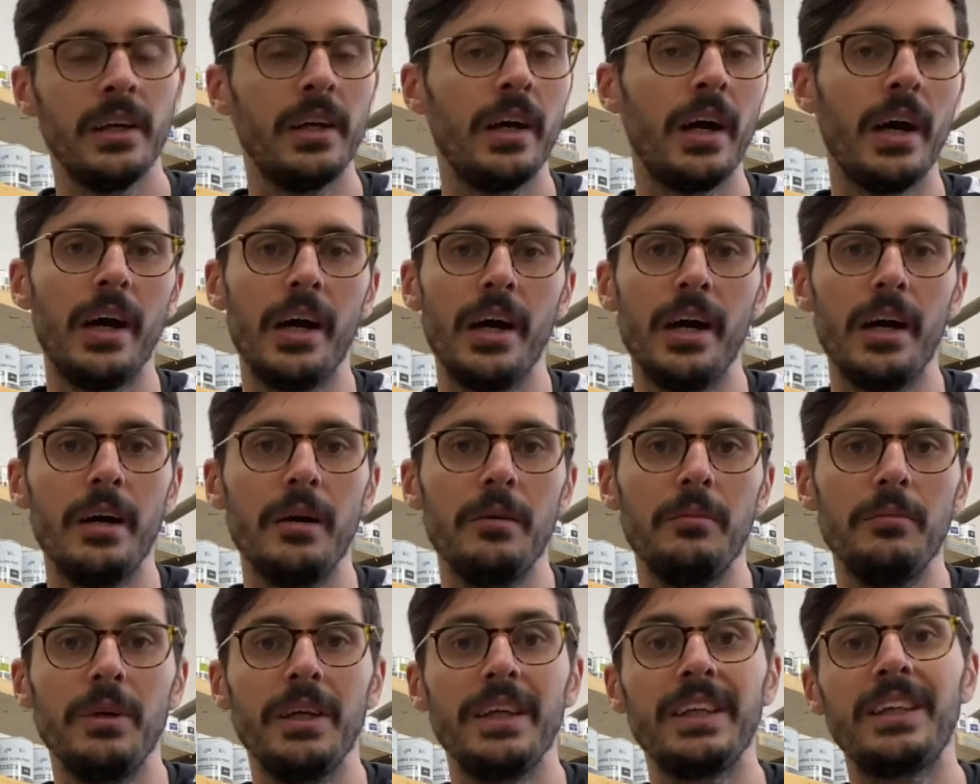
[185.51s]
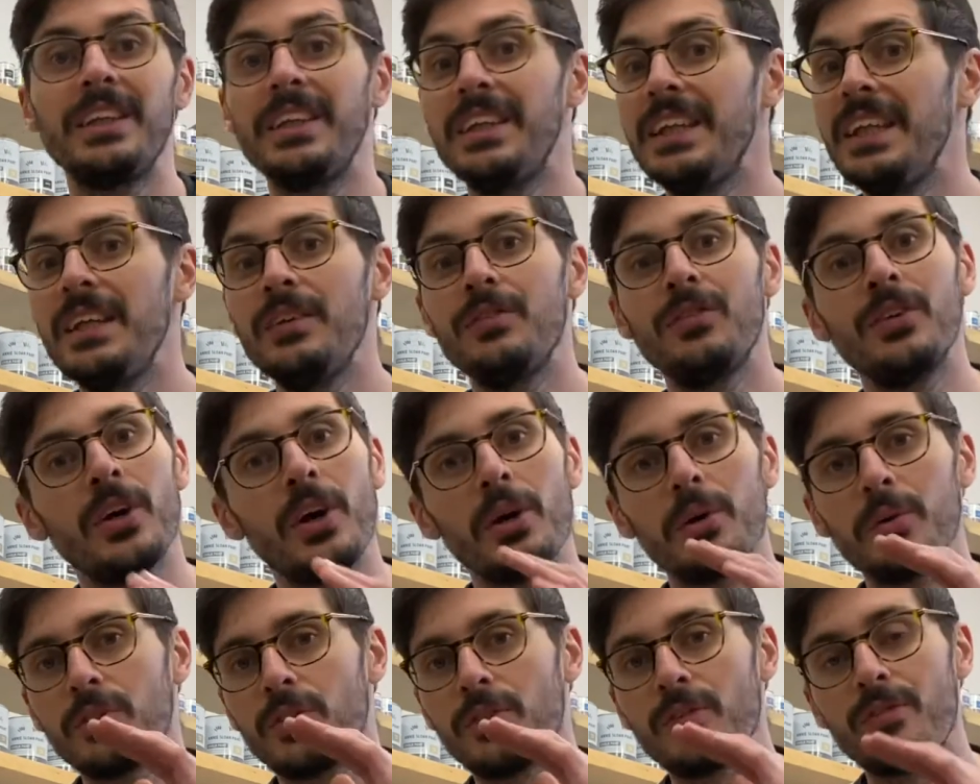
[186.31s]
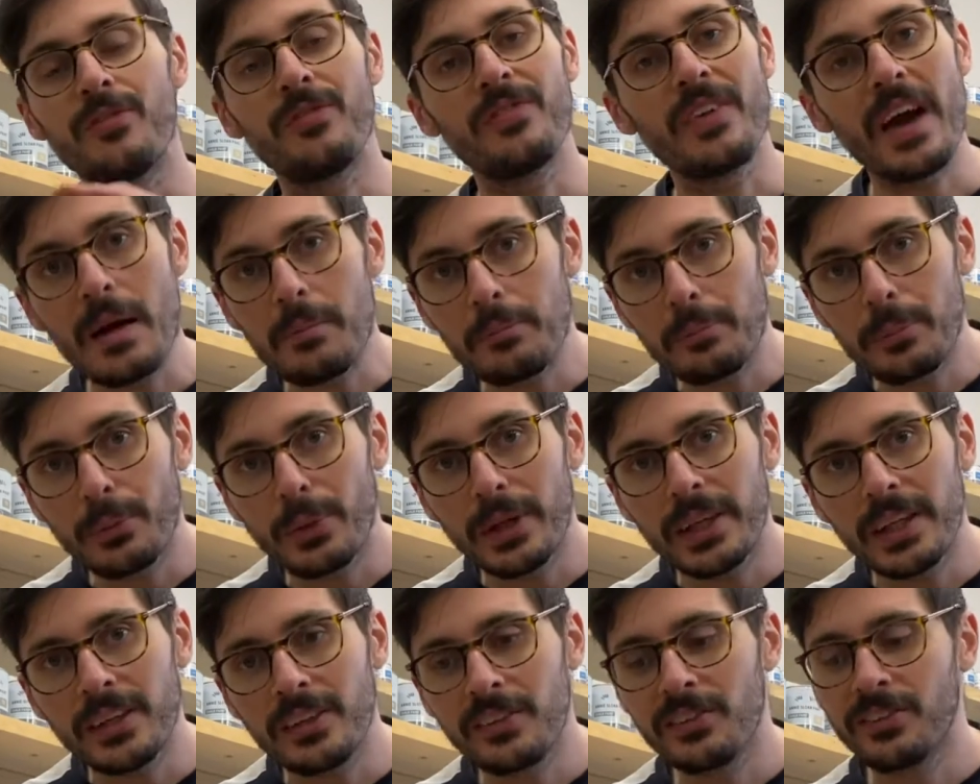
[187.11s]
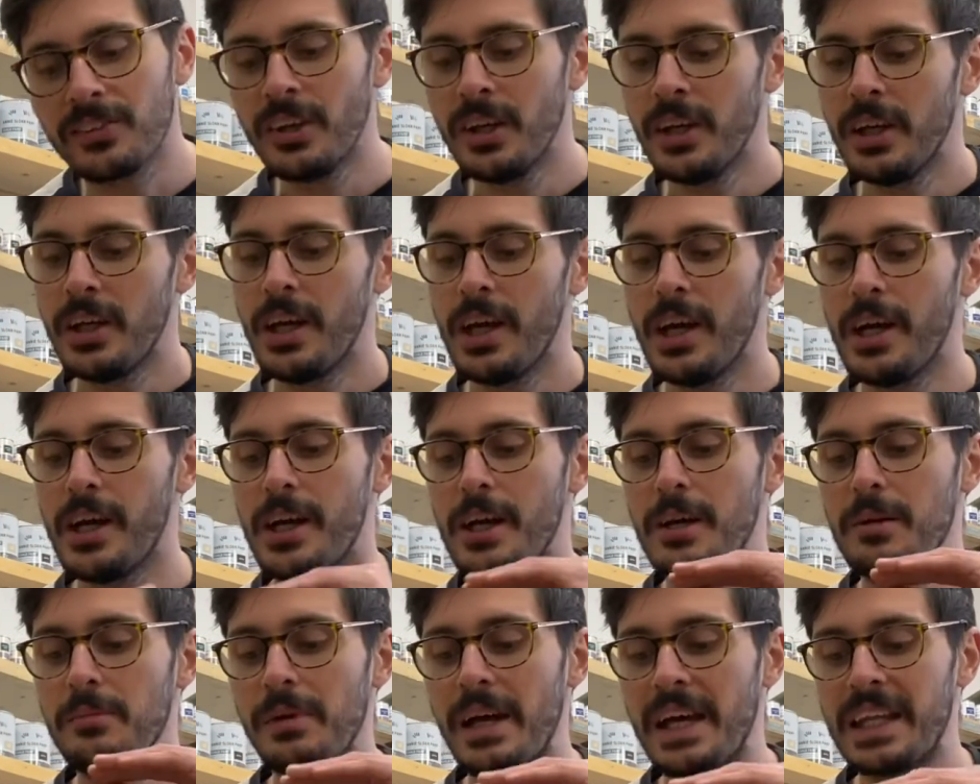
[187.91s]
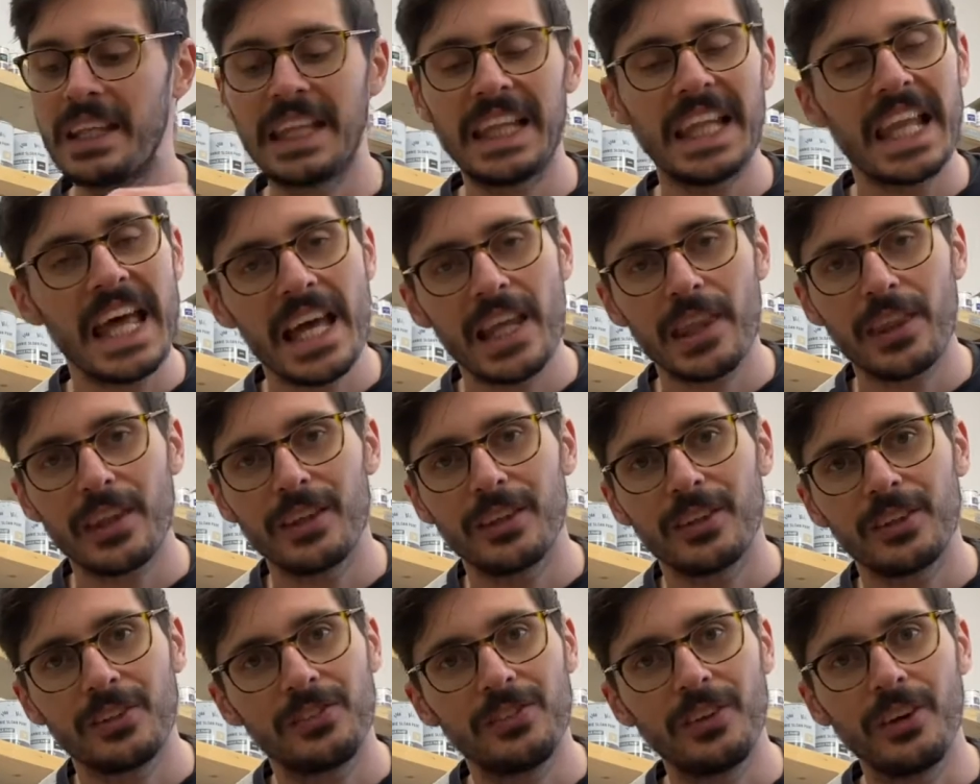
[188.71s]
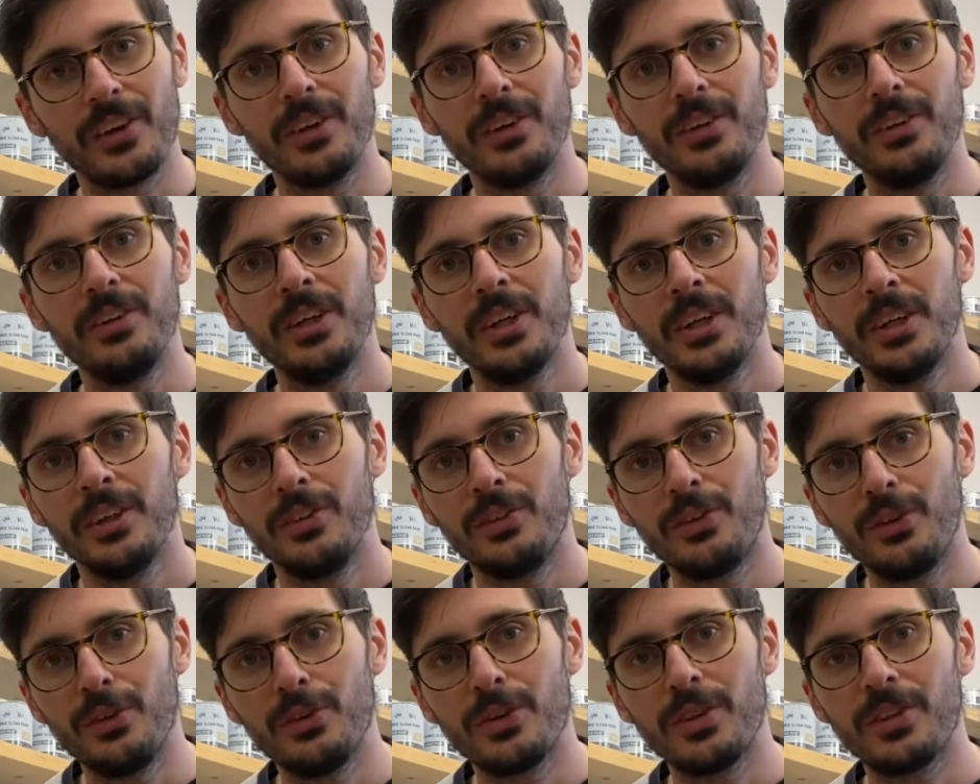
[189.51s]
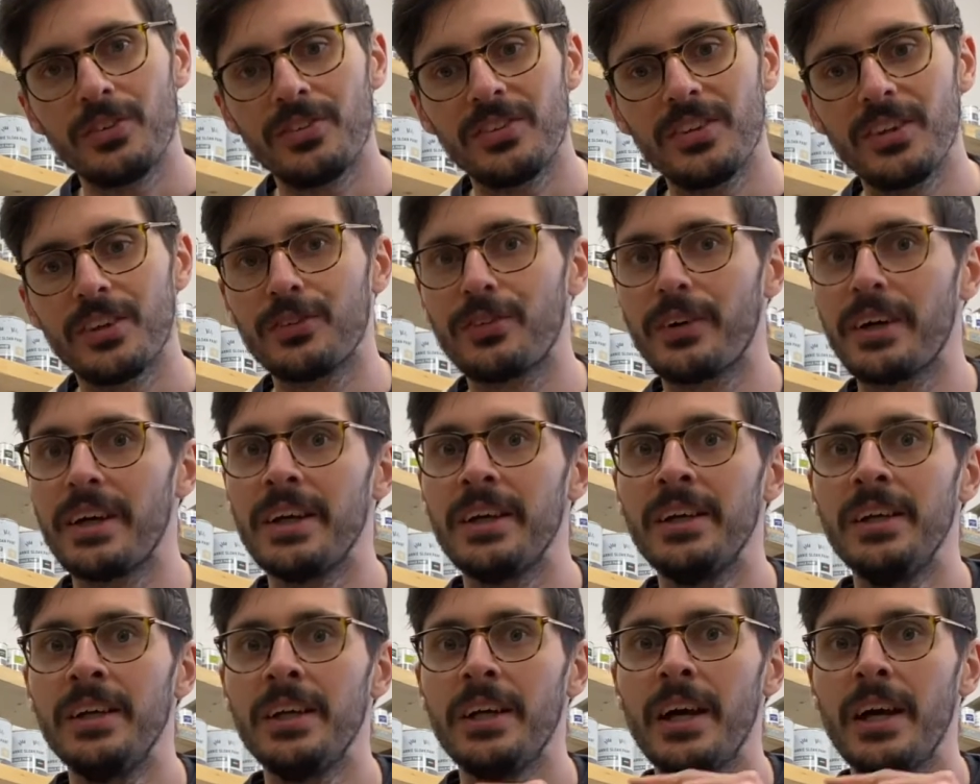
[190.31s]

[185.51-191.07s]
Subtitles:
it can even go onto fabrics and leather, so do consider it.